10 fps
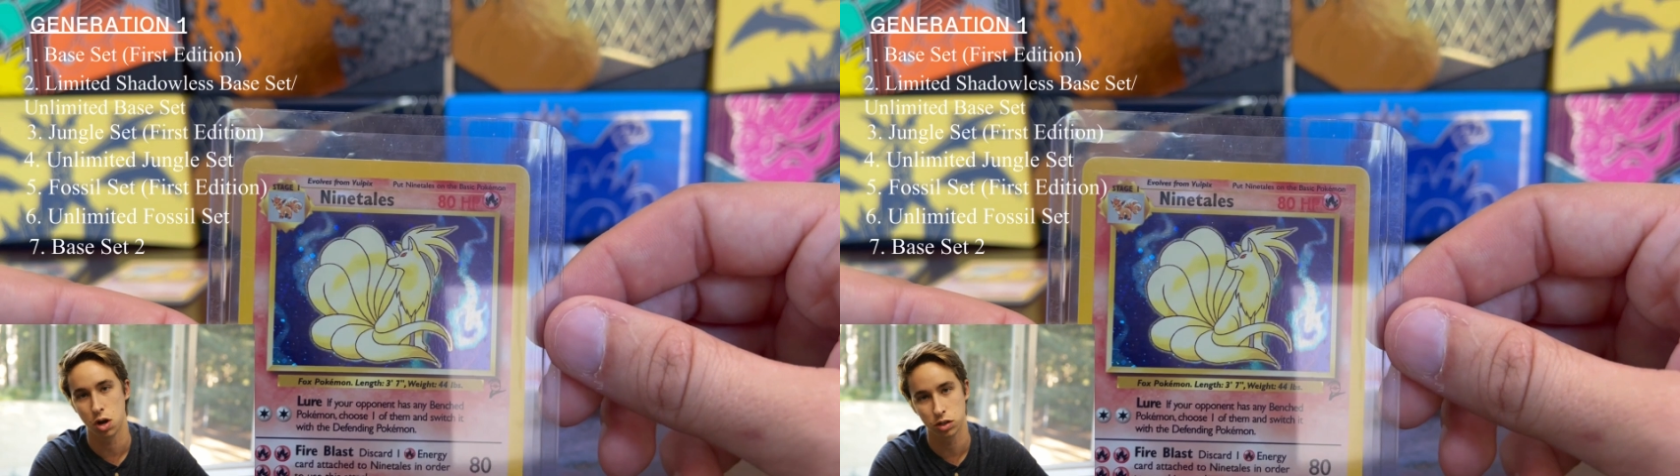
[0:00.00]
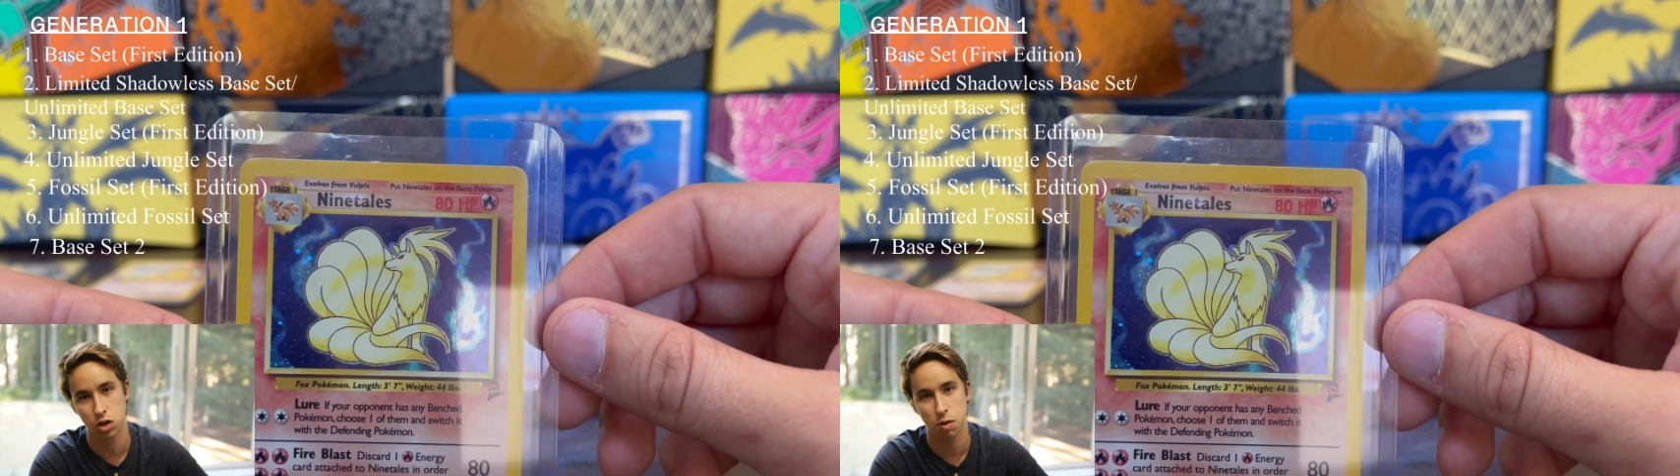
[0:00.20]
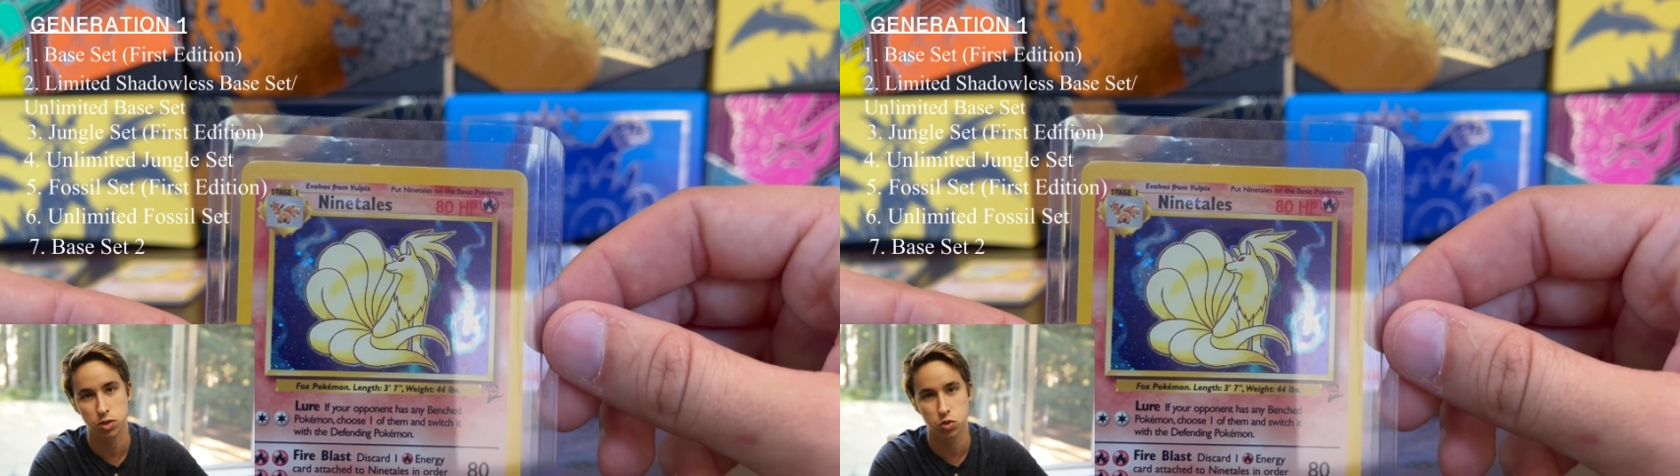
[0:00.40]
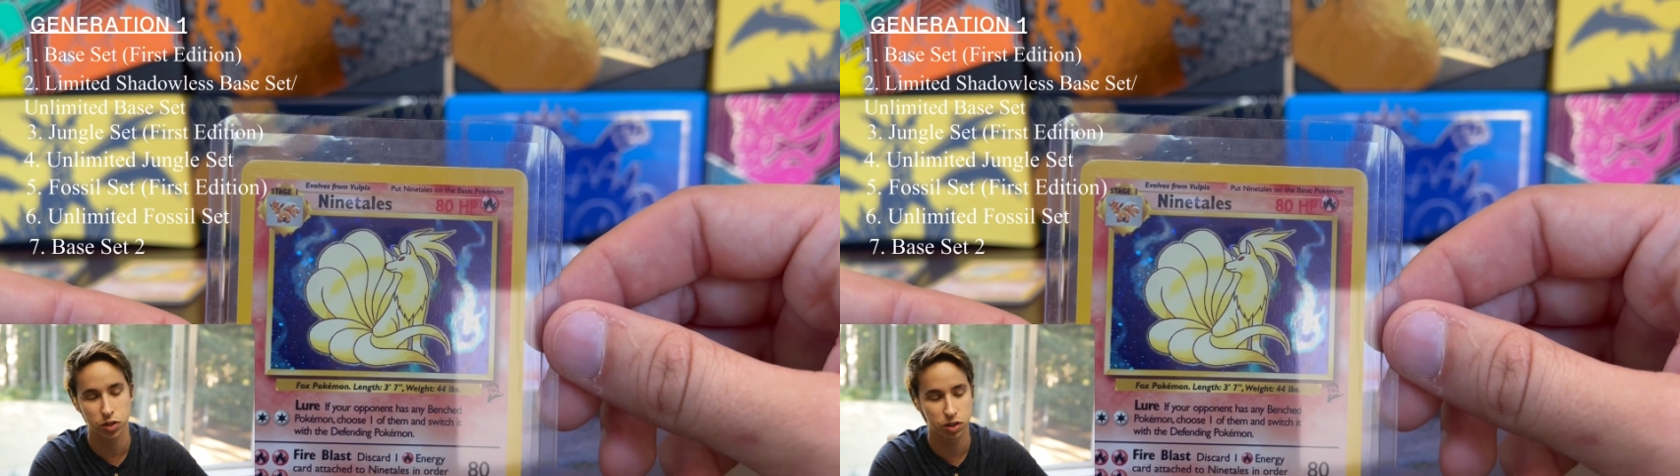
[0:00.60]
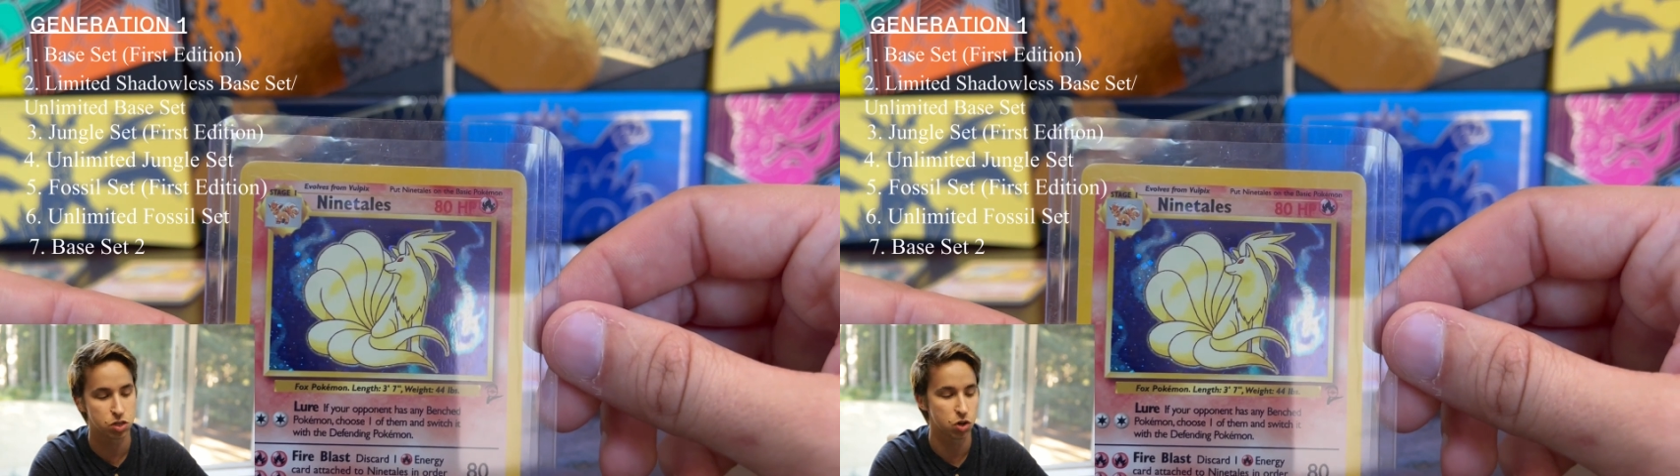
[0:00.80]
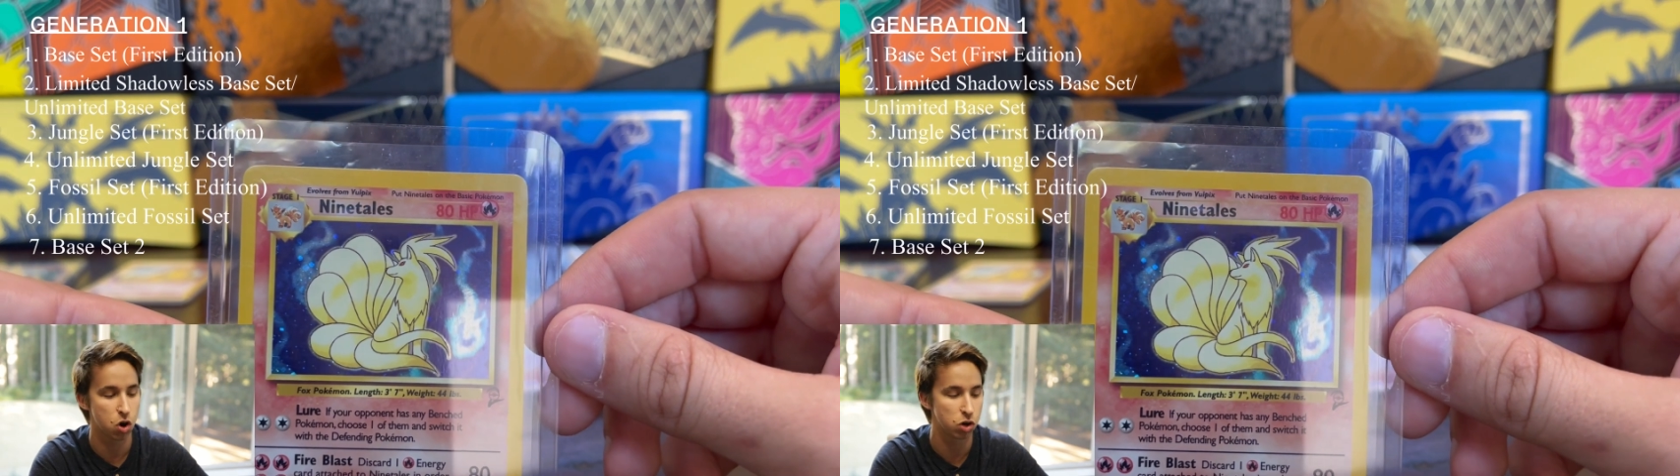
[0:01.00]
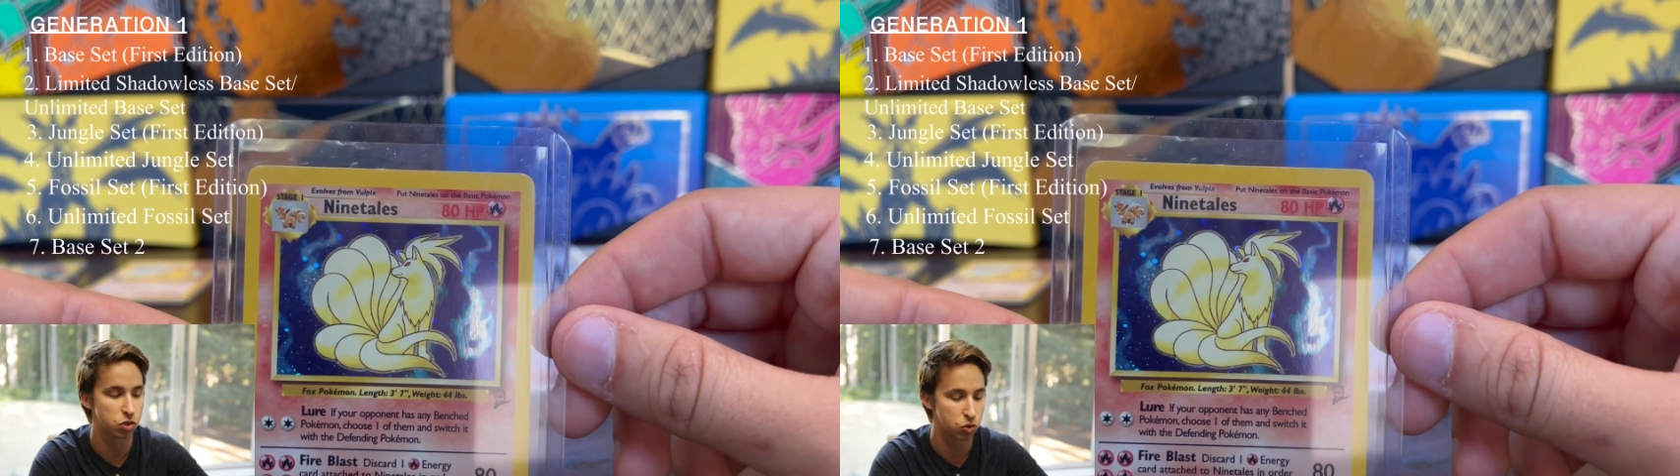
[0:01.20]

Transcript: uncommons with these cards.